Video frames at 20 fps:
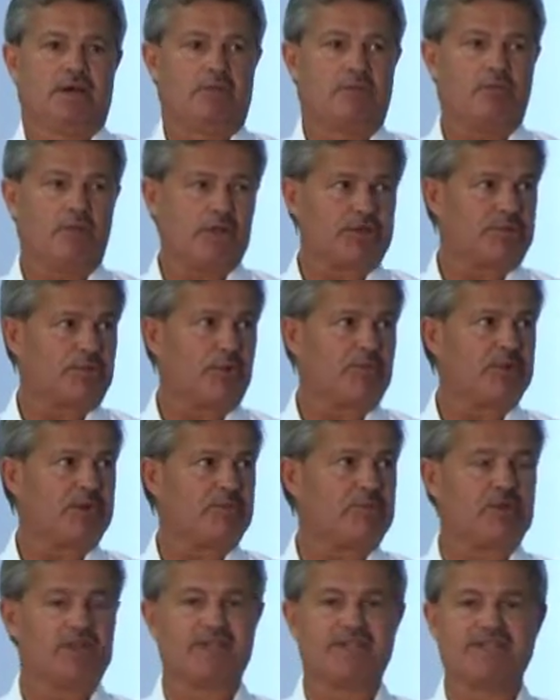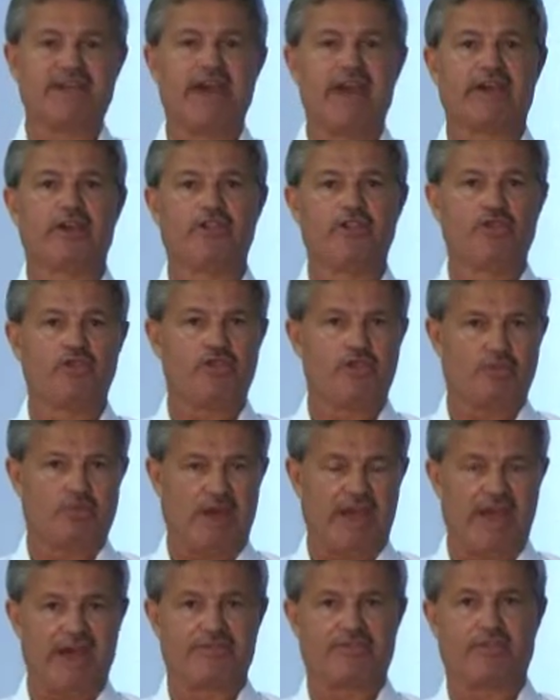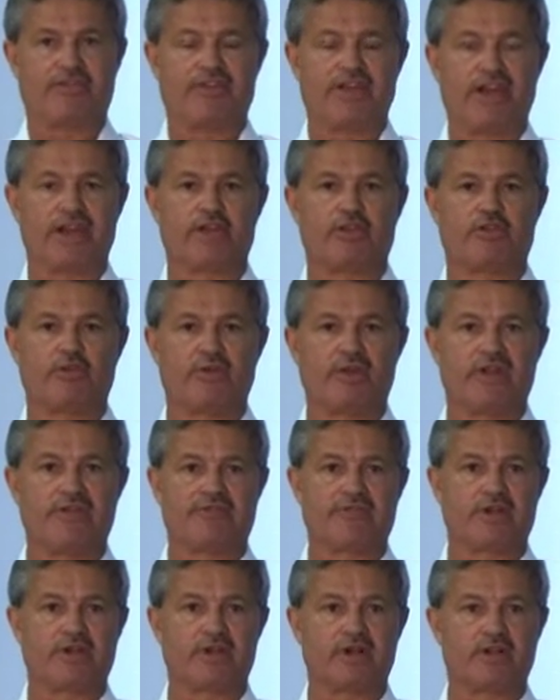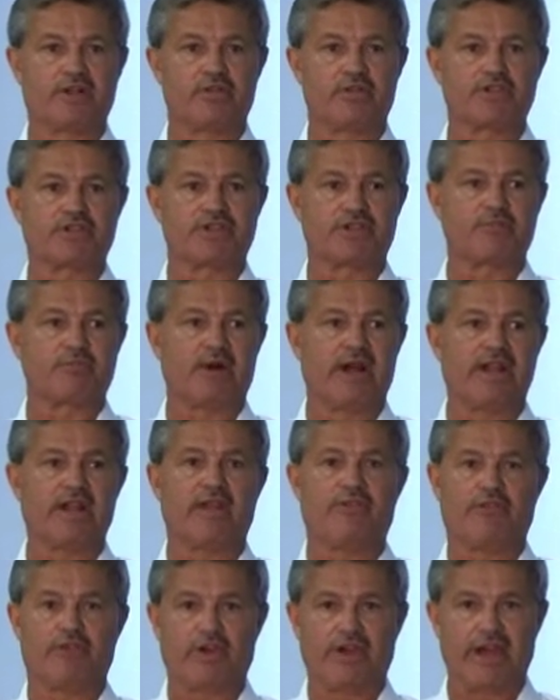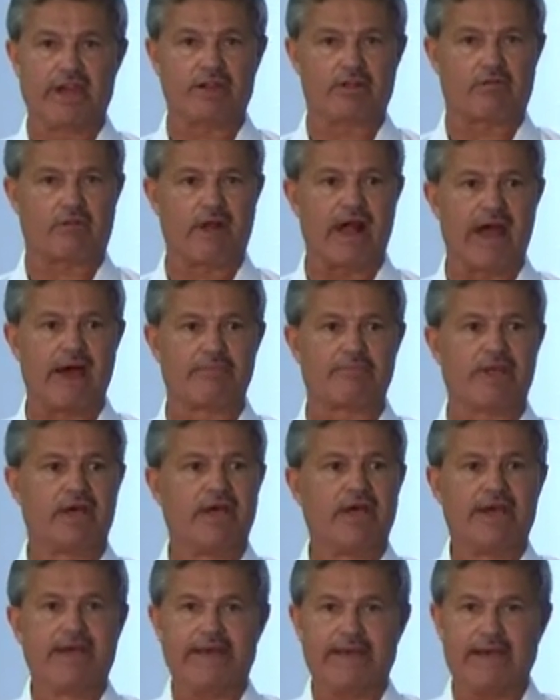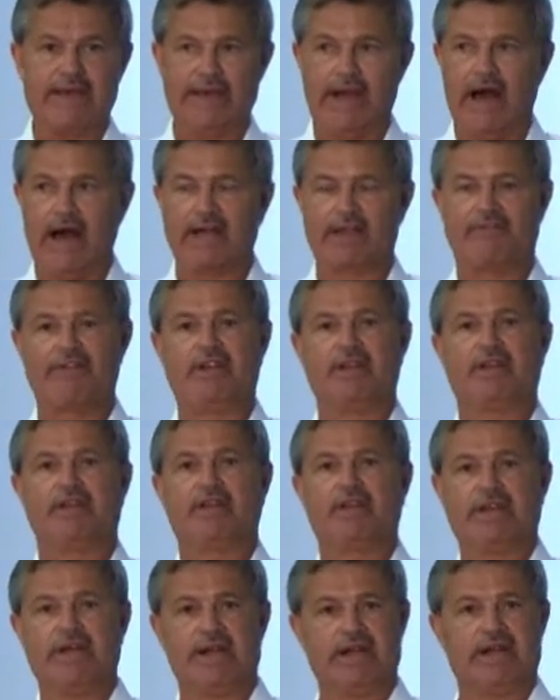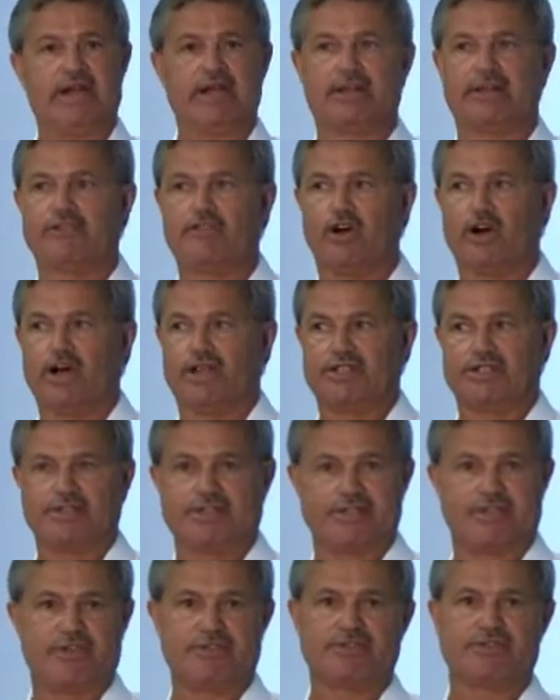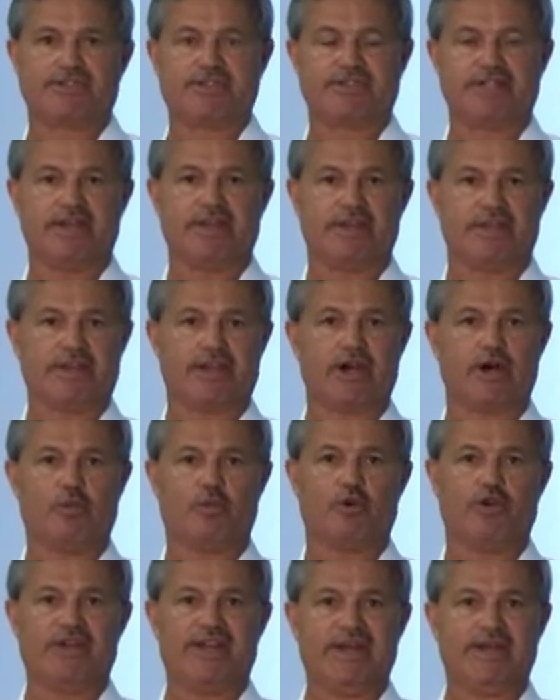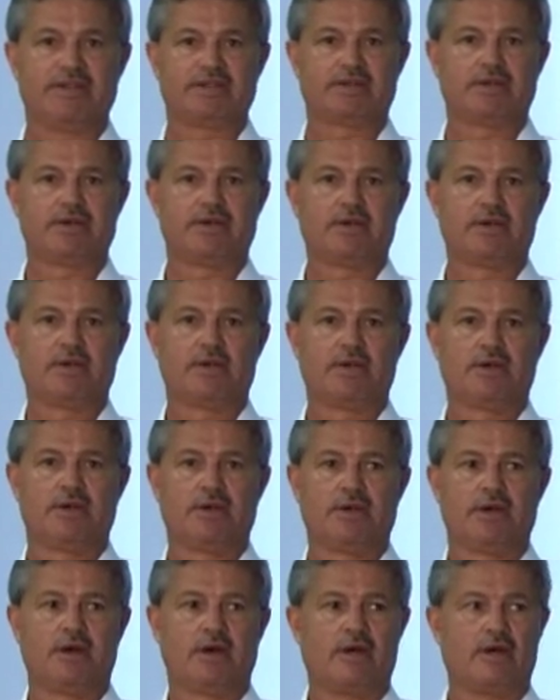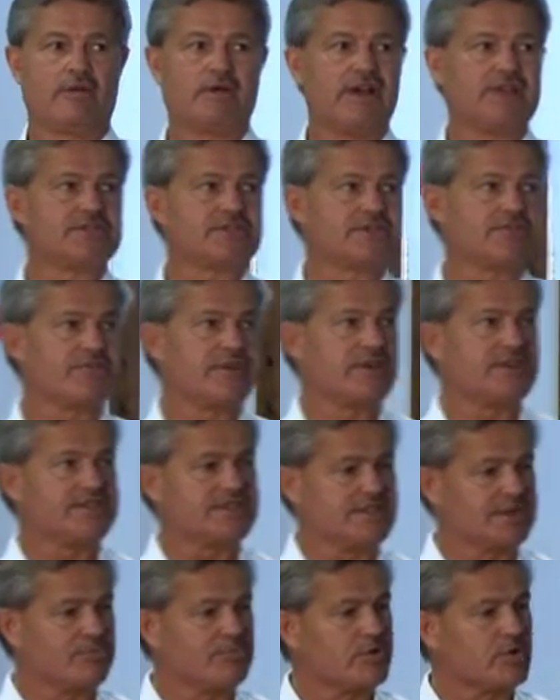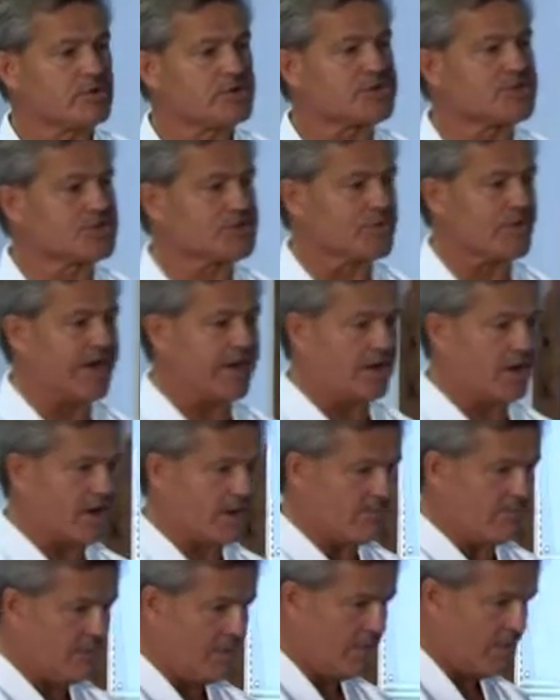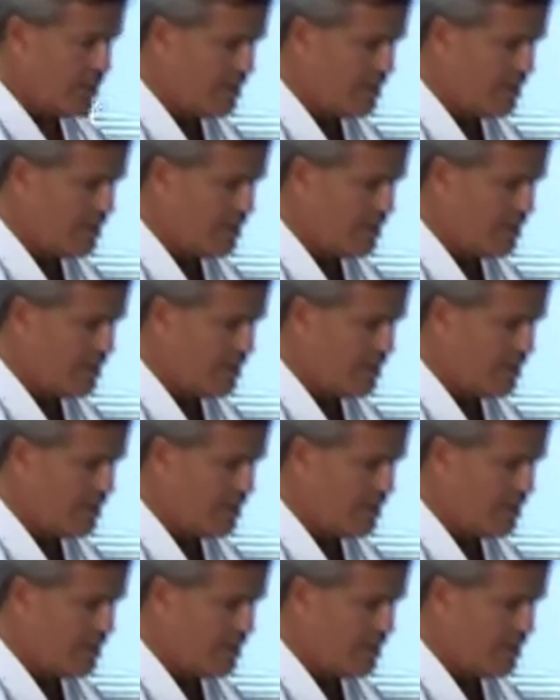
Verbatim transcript: multiple people attacking you, you may have to take it to a different conclusion. But if you get grabbed, get out of it, get out of Dodge, as they used to say in the cowboy days. All right, so very simple, straight arm,